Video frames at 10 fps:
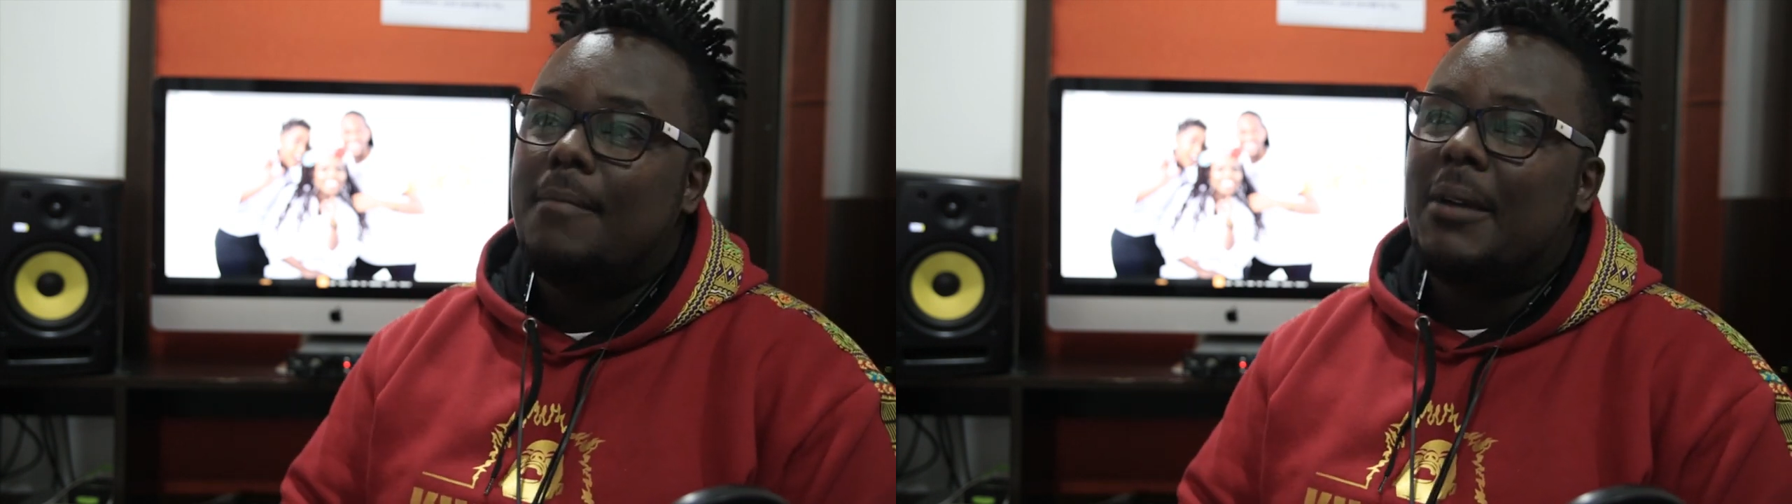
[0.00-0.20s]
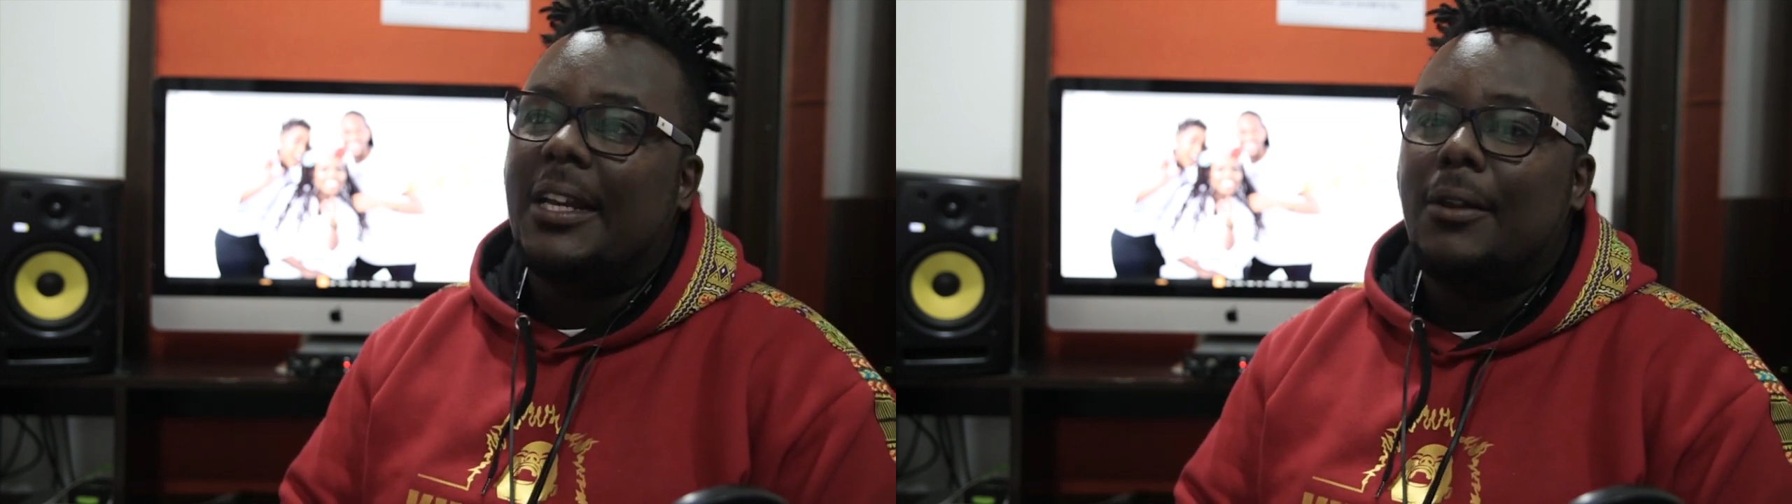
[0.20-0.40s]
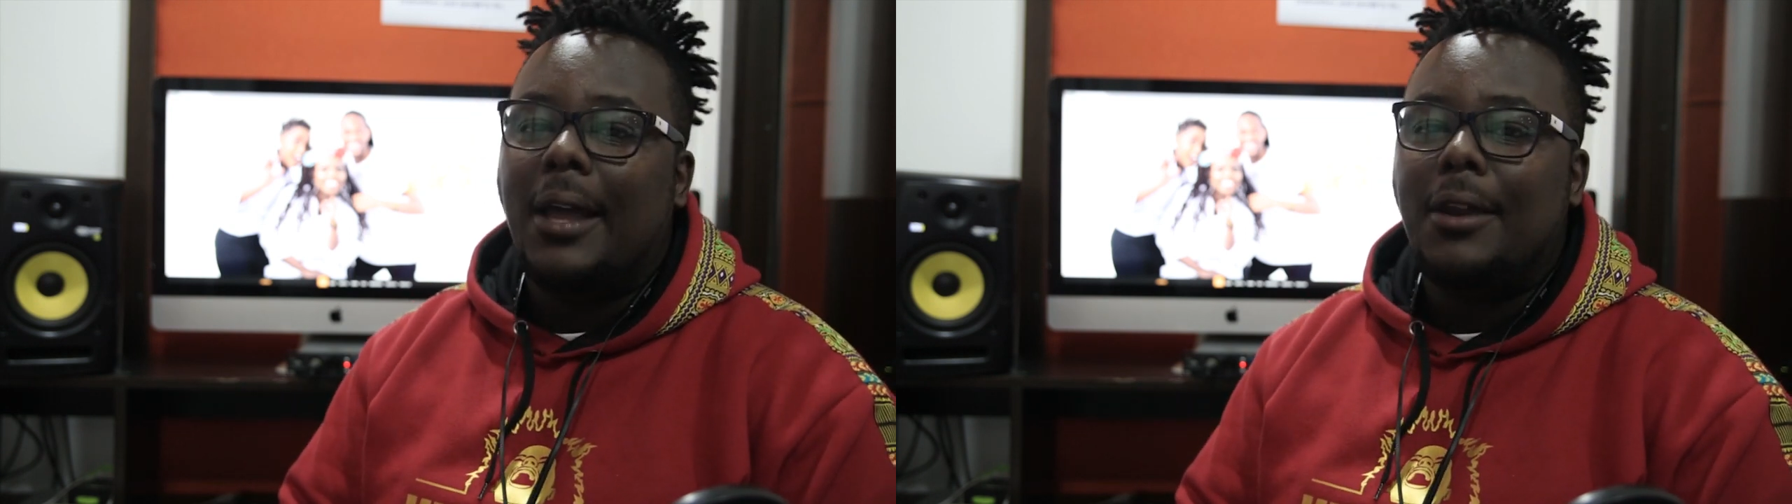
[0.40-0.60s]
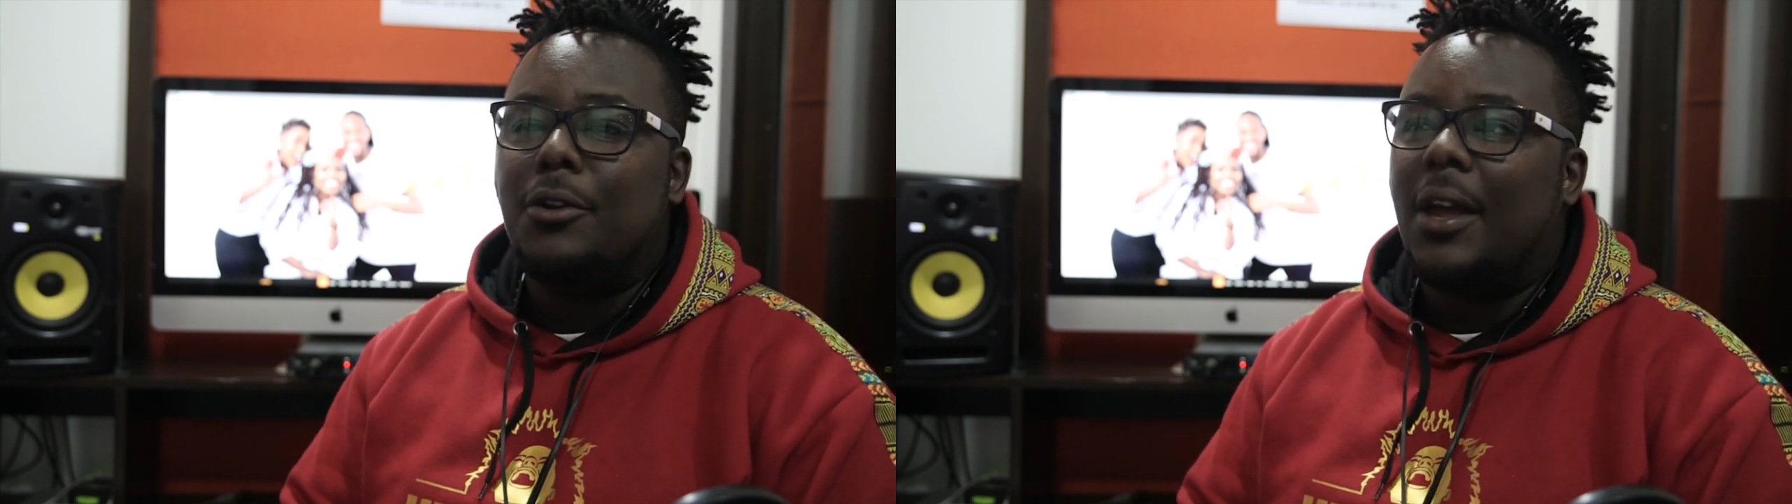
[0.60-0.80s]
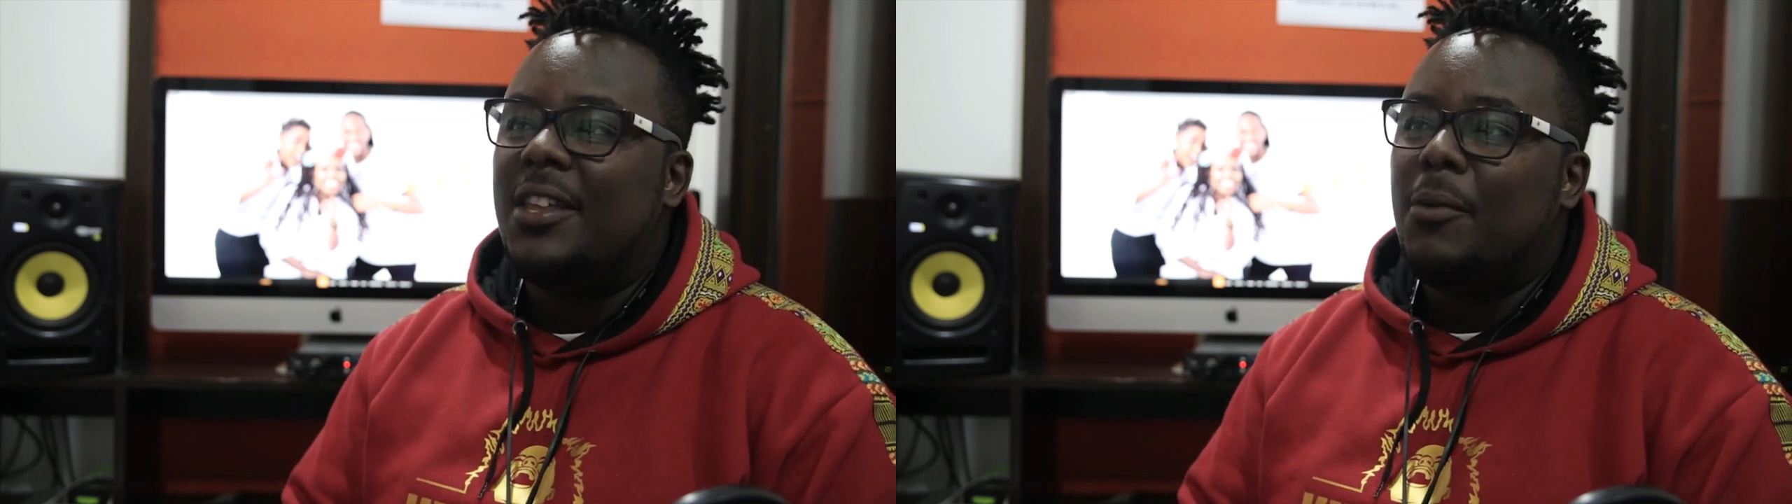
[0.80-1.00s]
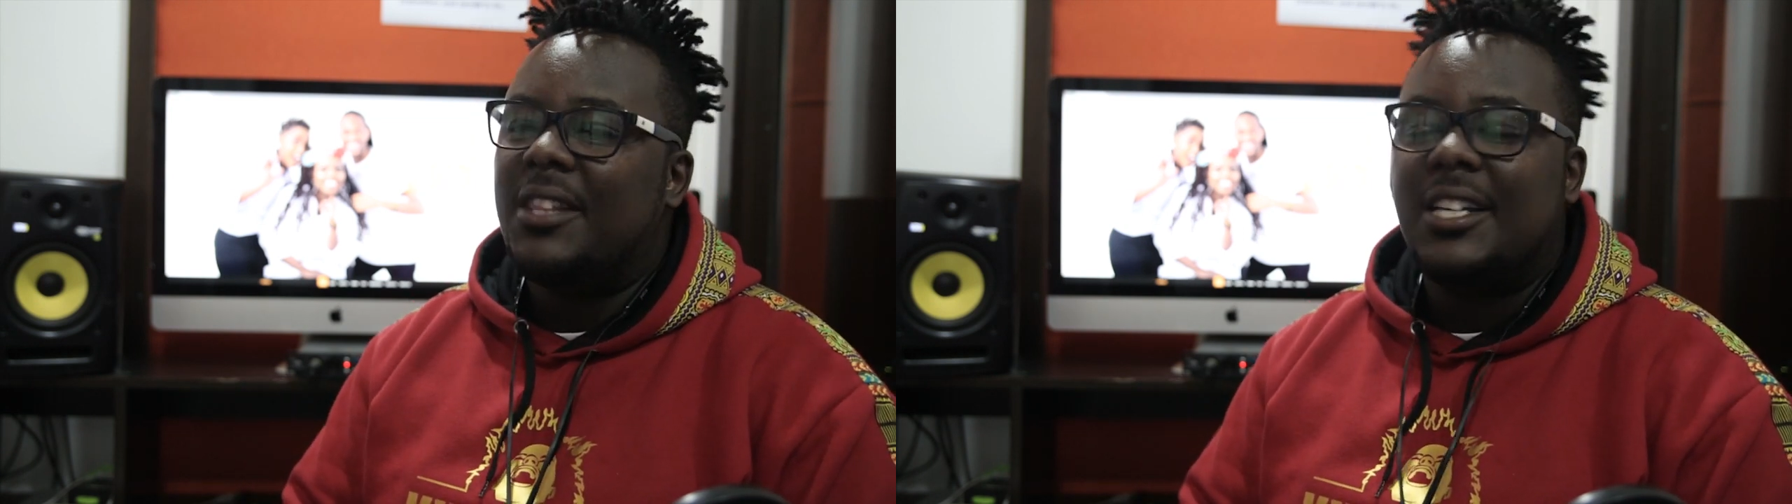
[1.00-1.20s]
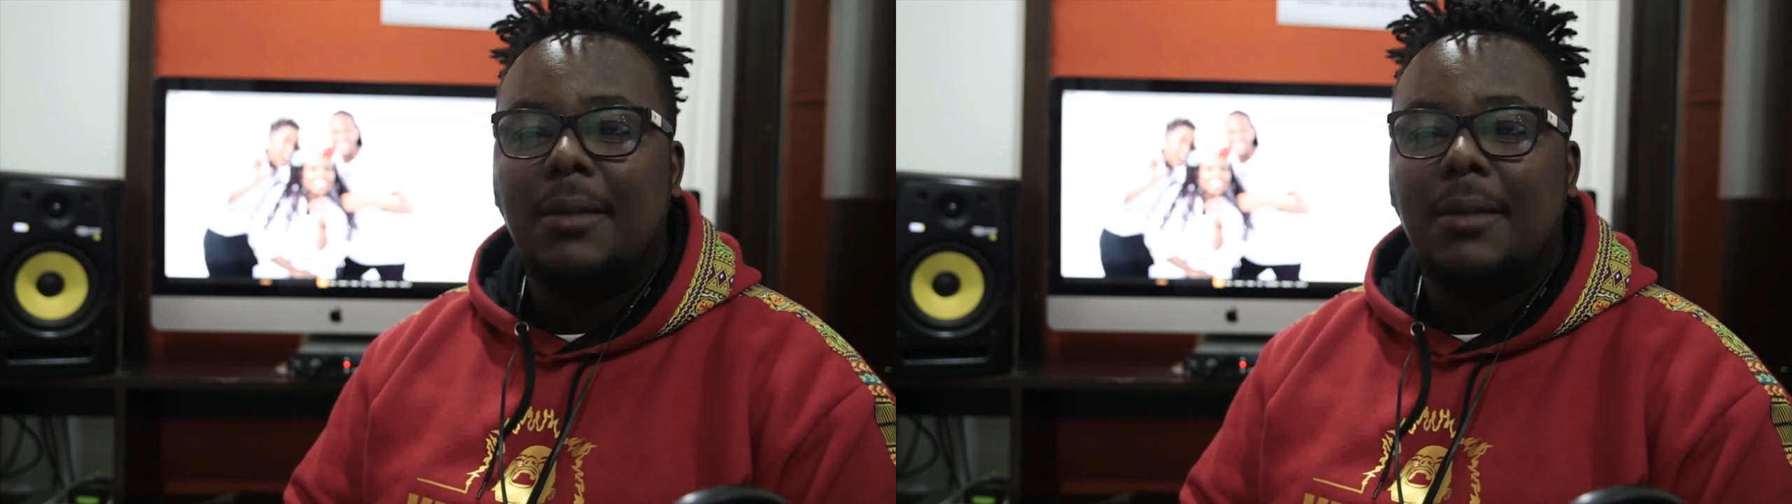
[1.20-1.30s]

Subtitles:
But anyway, I don't know. I think when that